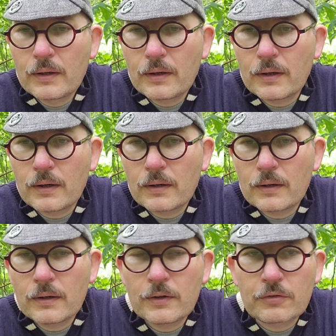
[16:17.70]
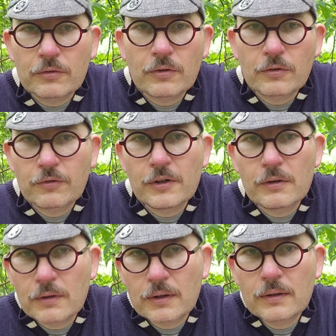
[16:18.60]
addition to the
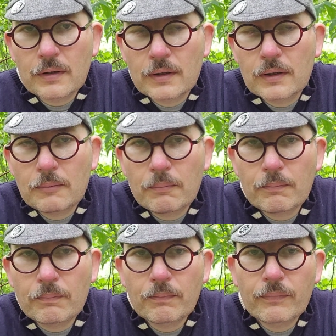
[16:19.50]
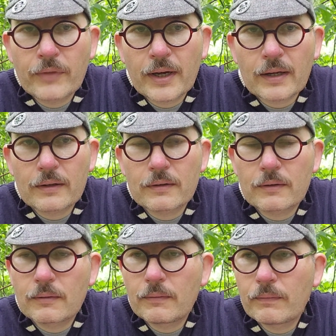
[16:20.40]
steerer. That
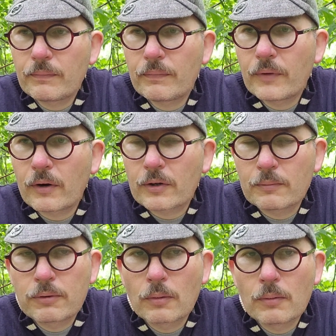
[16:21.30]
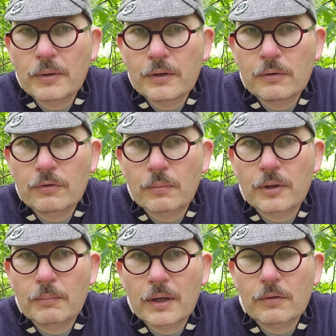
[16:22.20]
I could probably do something
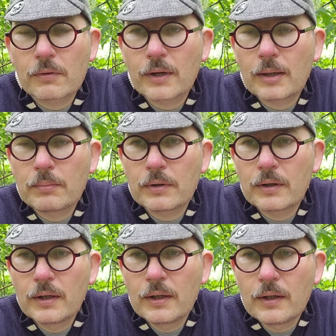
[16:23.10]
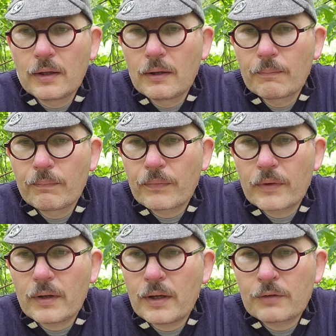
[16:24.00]
better with that, but
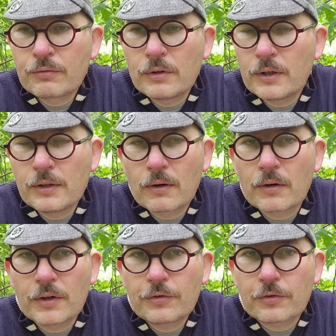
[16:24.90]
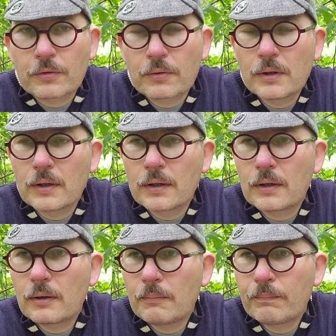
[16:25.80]
it's really not an issue.
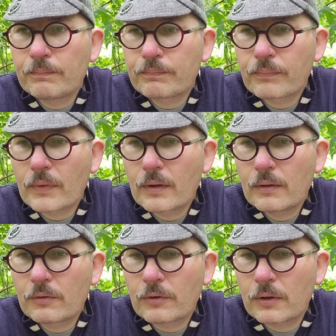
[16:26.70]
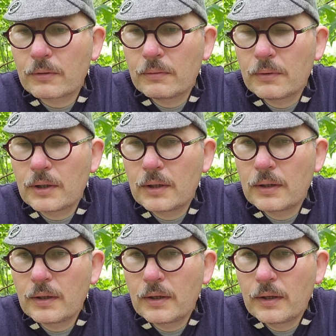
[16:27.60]
So
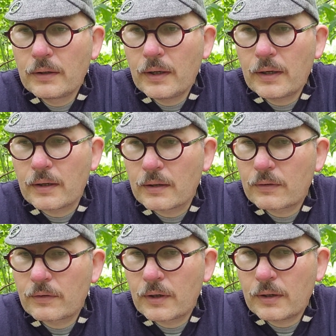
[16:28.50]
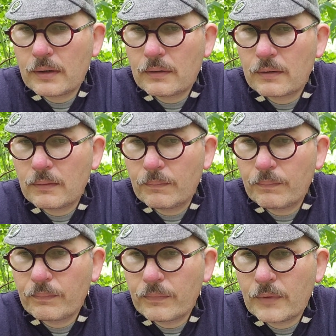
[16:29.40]
yeah, it
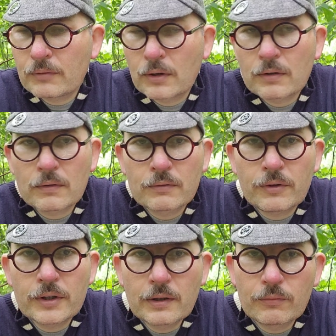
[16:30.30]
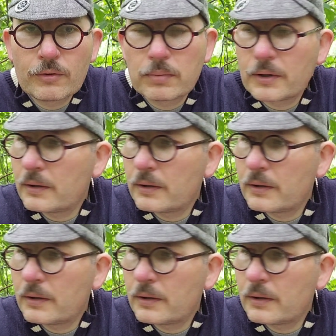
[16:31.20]
rides along very comfortably,